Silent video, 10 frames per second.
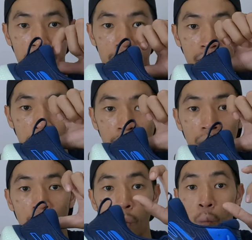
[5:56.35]
this
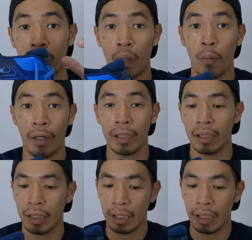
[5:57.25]
area, when I'm wearing,